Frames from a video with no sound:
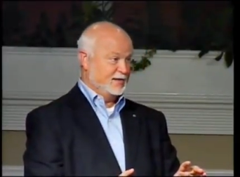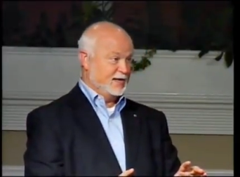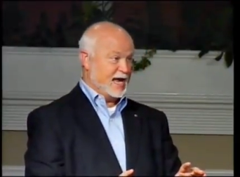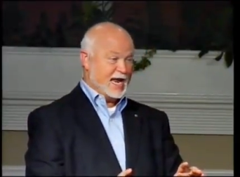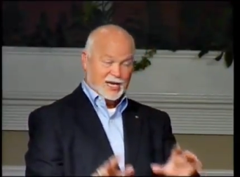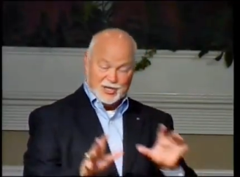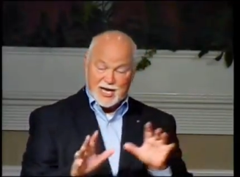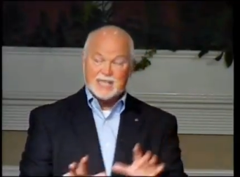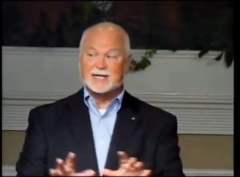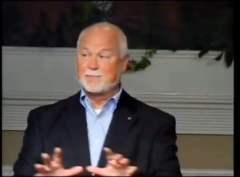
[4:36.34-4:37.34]
and
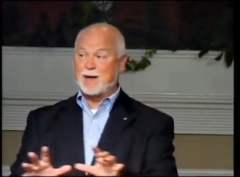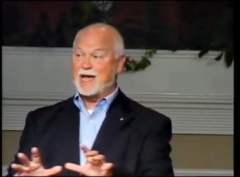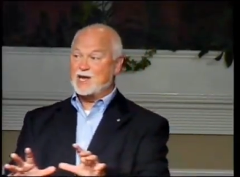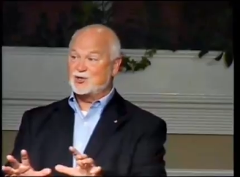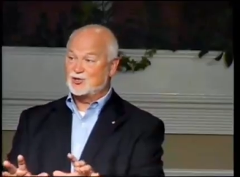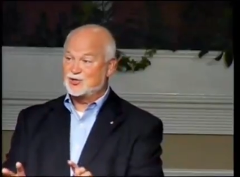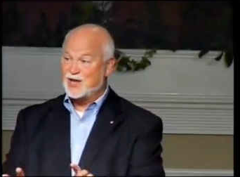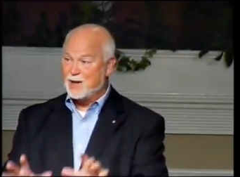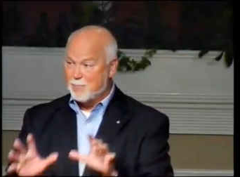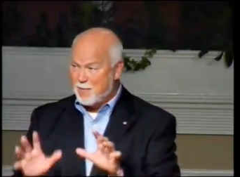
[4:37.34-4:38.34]
anticipates the
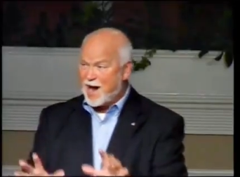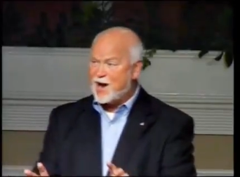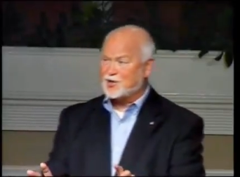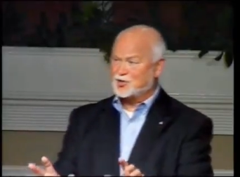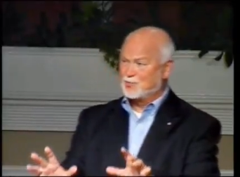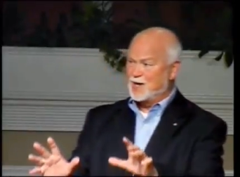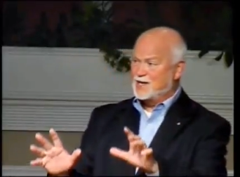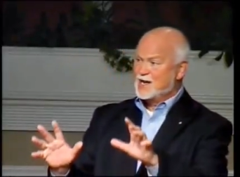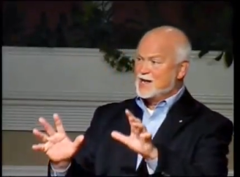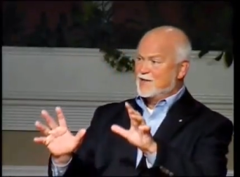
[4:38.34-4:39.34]
embarrassment,
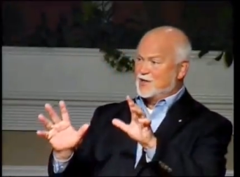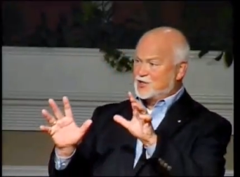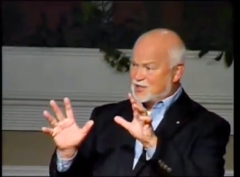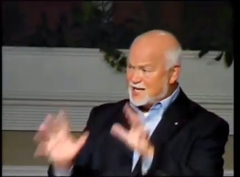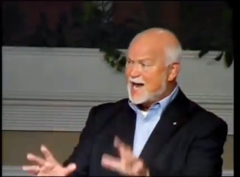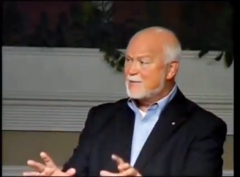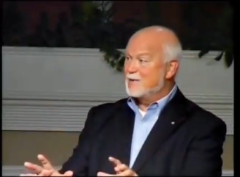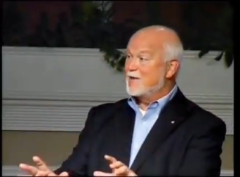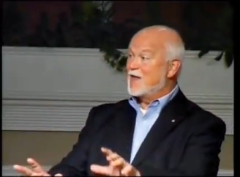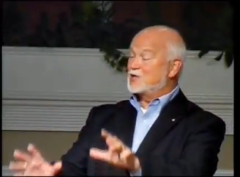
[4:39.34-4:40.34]
the
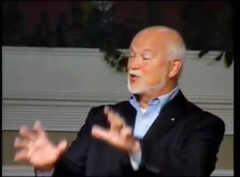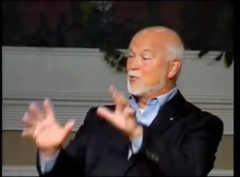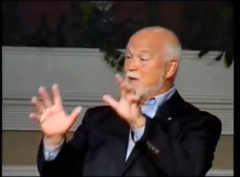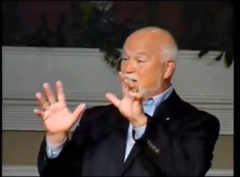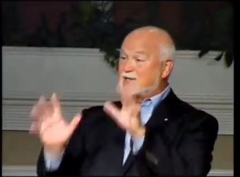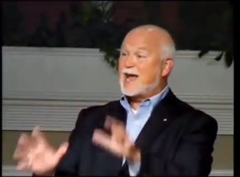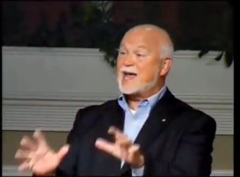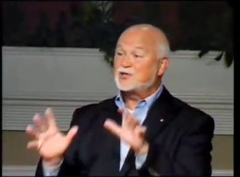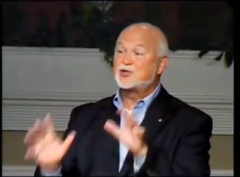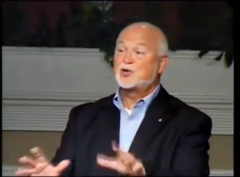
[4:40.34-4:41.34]
stigma that's going to be
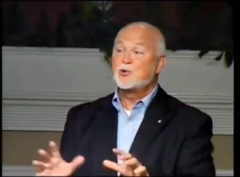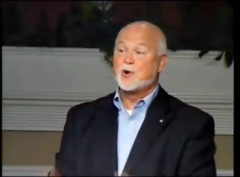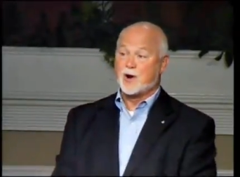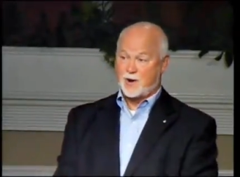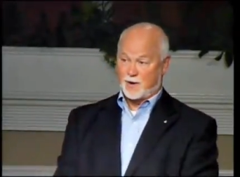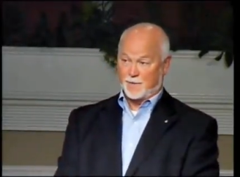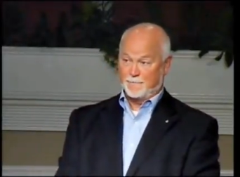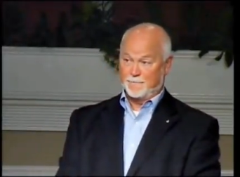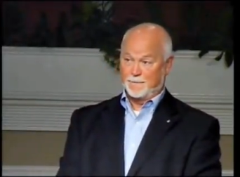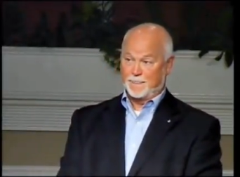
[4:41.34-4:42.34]
attached to her.
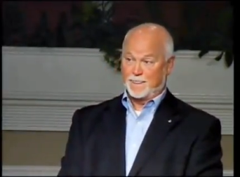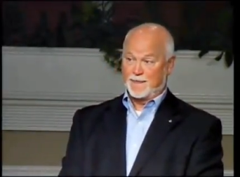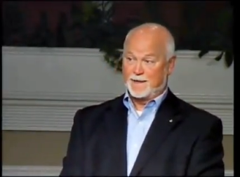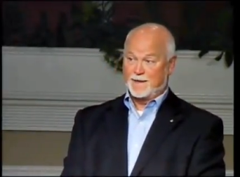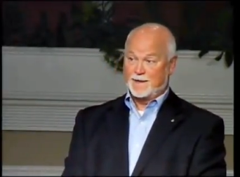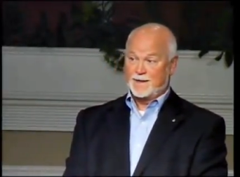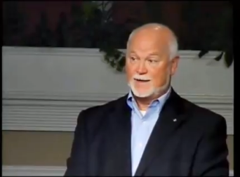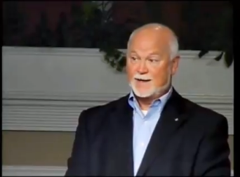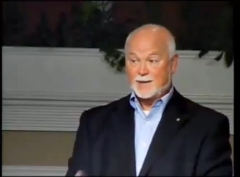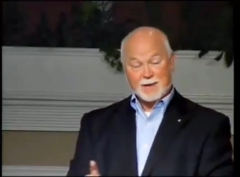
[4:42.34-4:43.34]

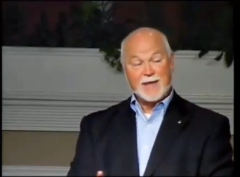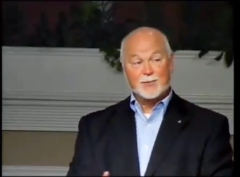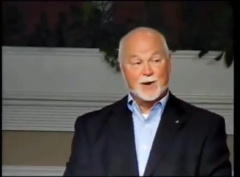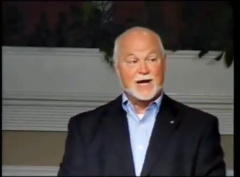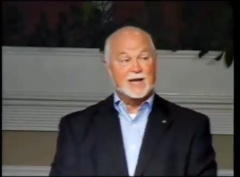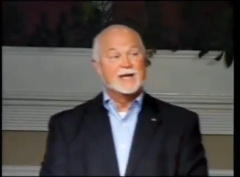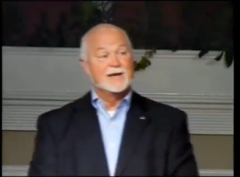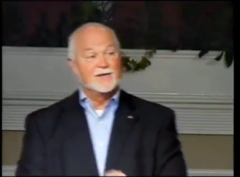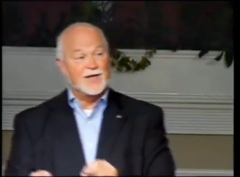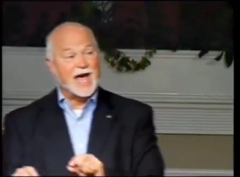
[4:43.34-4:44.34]
And by the way,
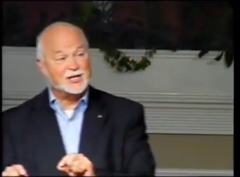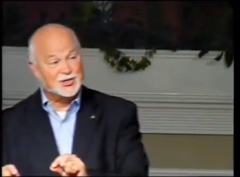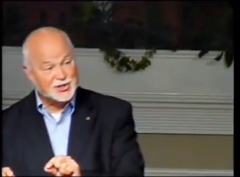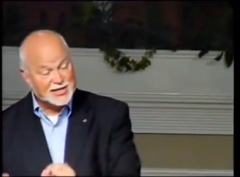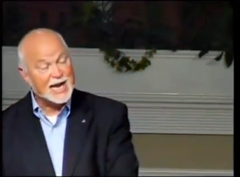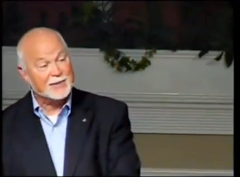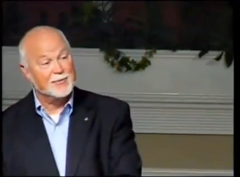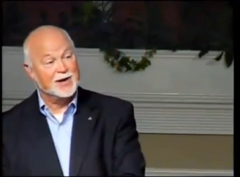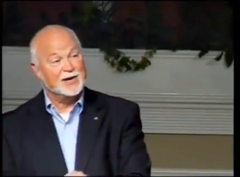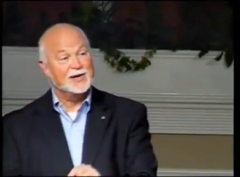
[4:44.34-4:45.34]
that
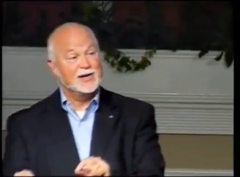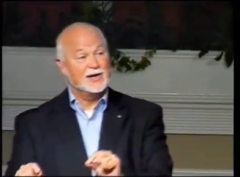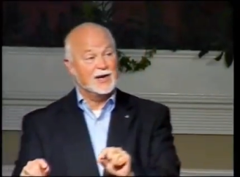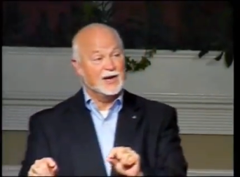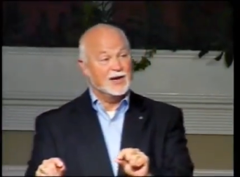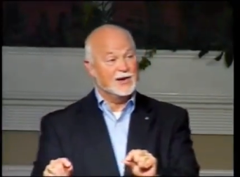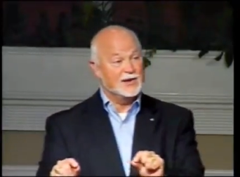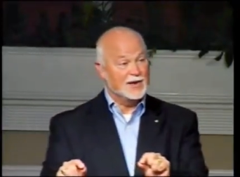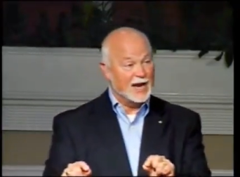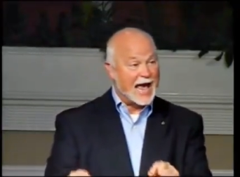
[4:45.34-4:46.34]
stigma
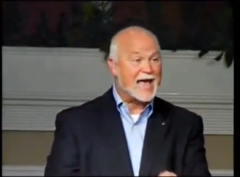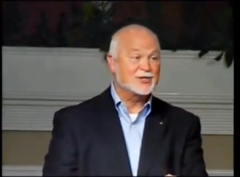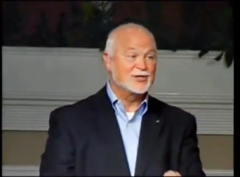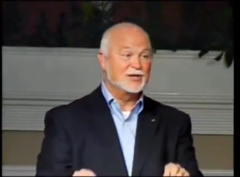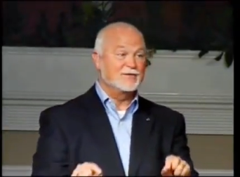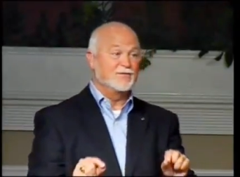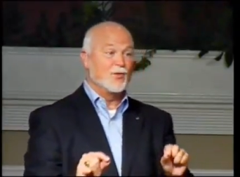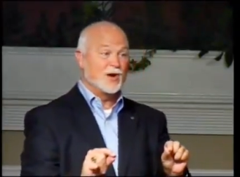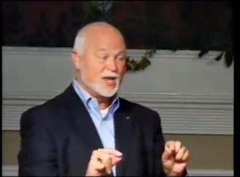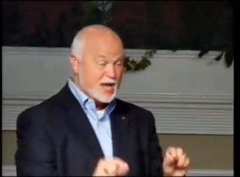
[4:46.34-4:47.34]
lasted
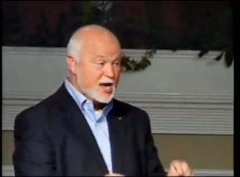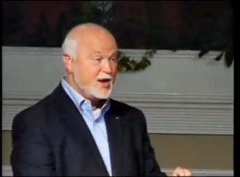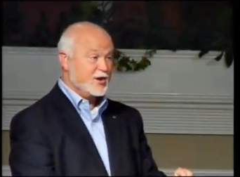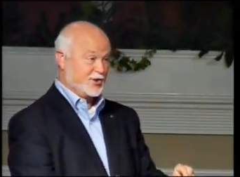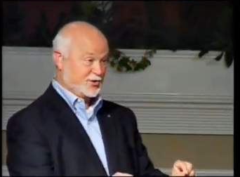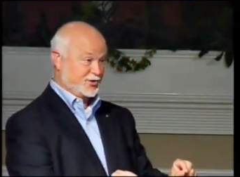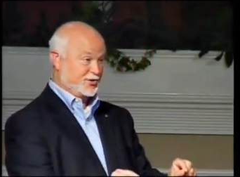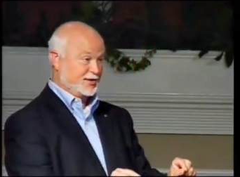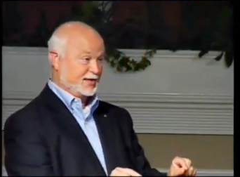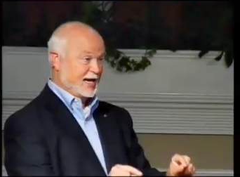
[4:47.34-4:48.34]
for years.
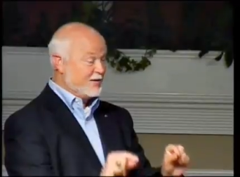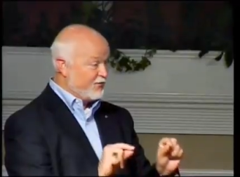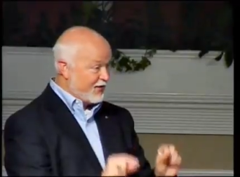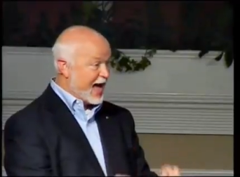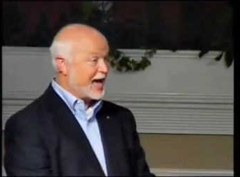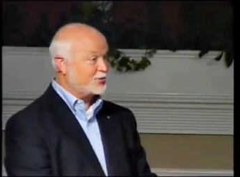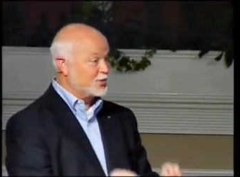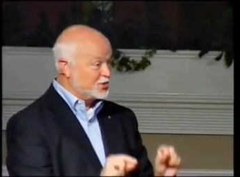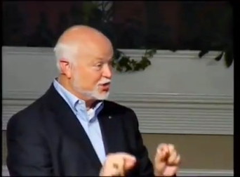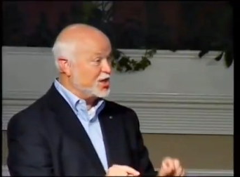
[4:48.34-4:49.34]
In fact,
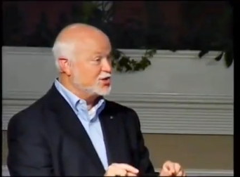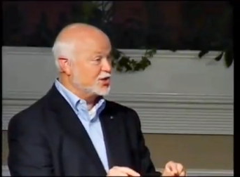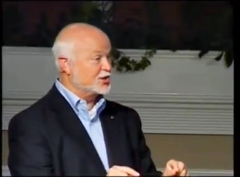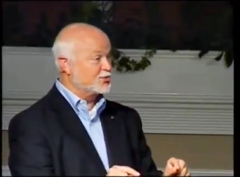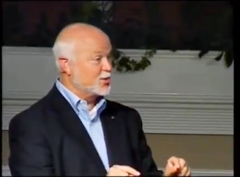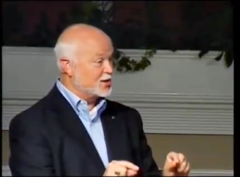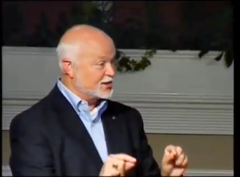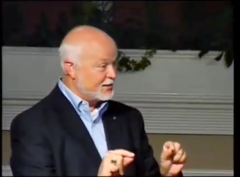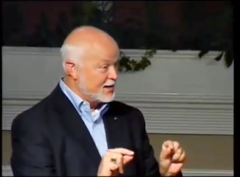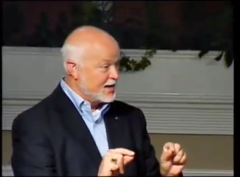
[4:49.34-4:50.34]
when Jesus was
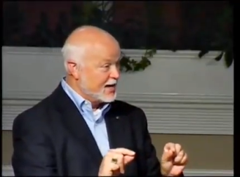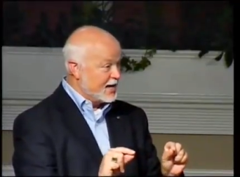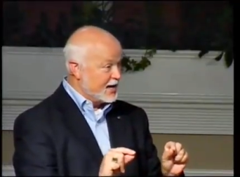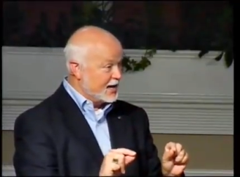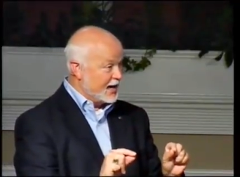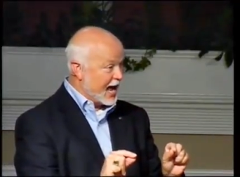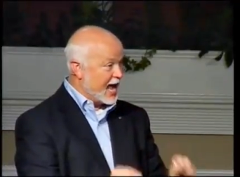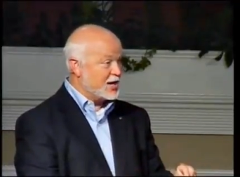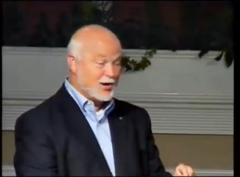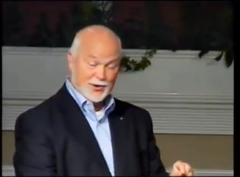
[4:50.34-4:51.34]
a, an
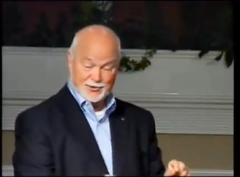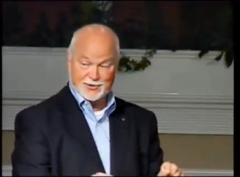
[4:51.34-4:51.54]
adult,